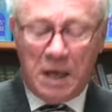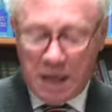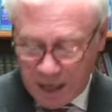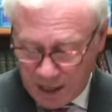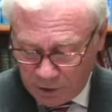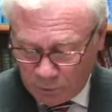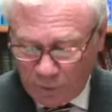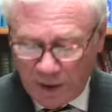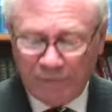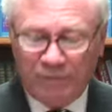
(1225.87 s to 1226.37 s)

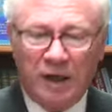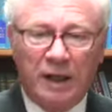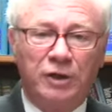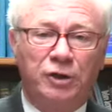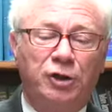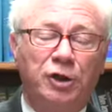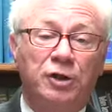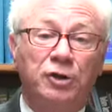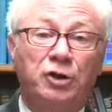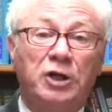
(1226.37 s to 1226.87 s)
In
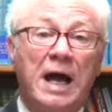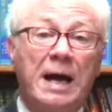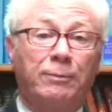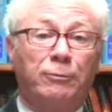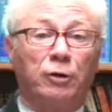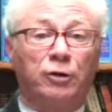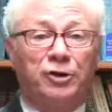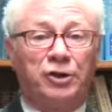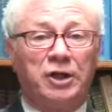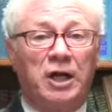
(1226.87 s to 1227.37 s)
Revelation
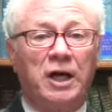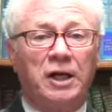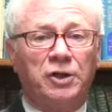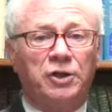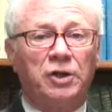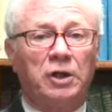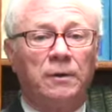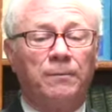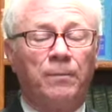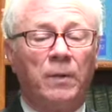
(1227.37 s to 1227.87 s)
chapter
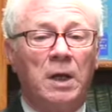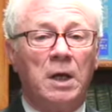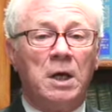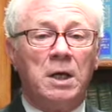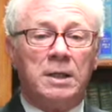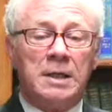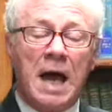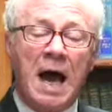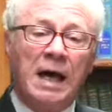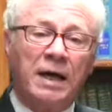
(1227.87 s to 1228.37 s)
6,
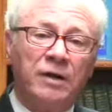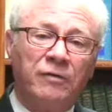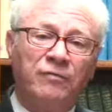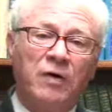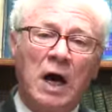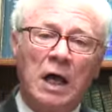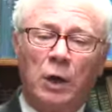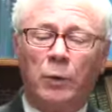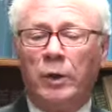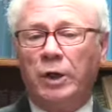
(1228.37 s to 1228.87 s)
9 and
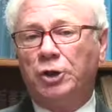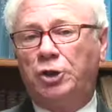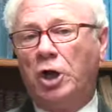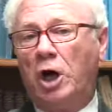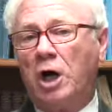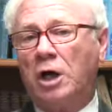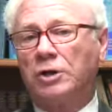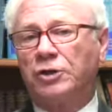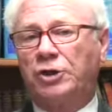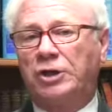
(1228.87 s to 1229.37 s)
following,
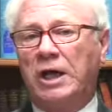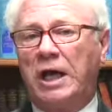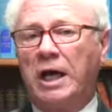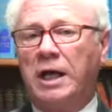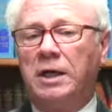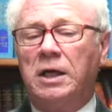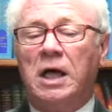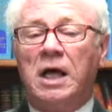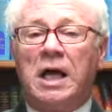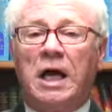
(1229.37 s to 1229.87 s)
John
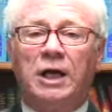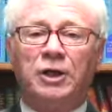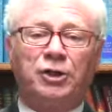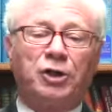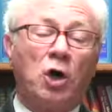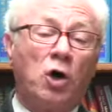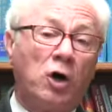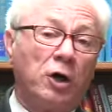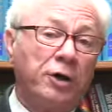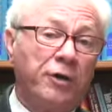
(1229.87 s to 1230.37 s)
said, He
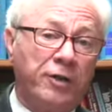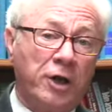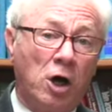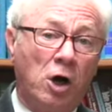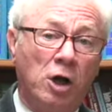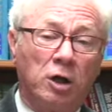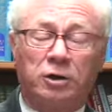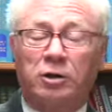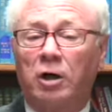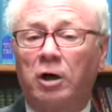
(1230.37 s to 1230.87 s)
saw under the
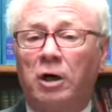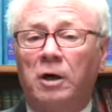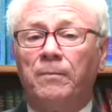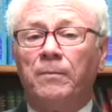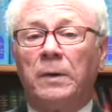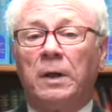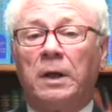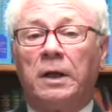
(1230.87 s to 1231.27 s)
altar